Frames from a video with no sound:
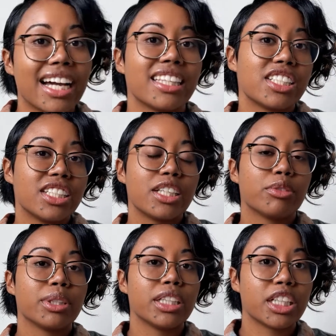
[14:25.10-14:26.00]
I think she did a
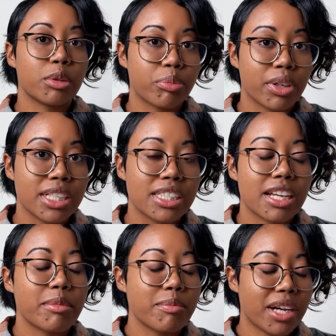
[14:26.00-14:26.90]
really good Prince. I
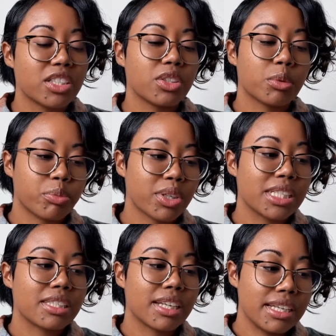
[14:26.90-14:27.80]
mean, mind you, the
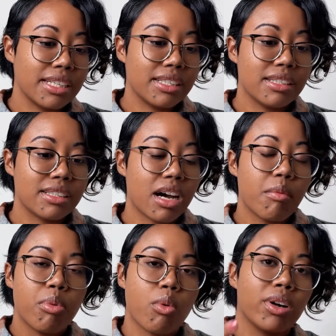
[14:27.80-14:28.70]
Prince is a
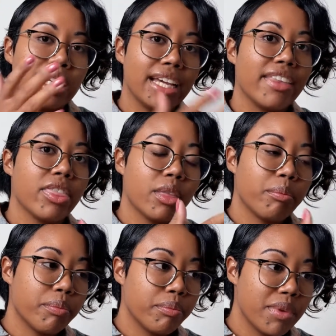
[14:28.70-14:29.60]
boy in
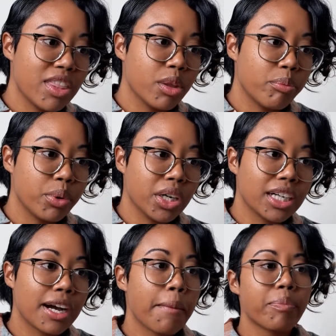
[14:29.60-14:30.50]
the book,
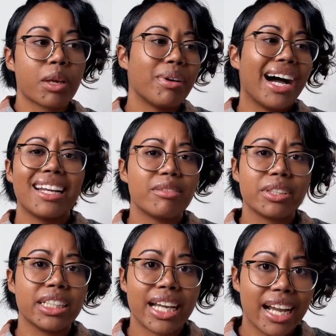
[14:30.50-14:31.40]
but I didn't
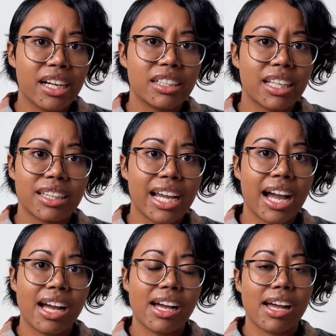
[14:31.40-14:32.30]
really care that they
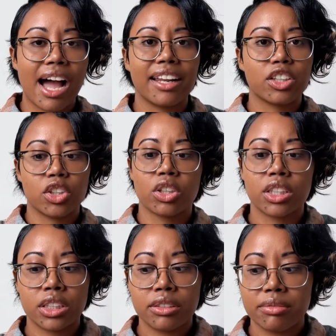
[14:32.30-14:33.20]
had a
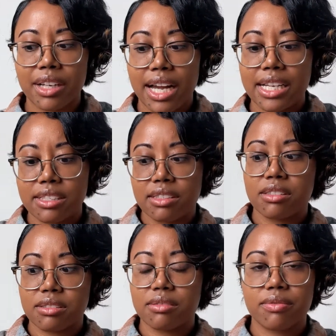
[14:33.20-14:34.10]
girl as
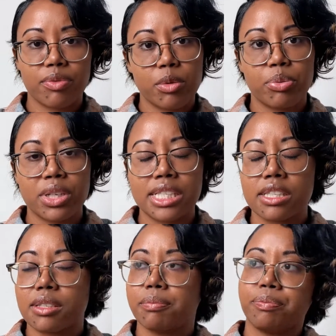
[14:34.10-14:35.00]
the Prince.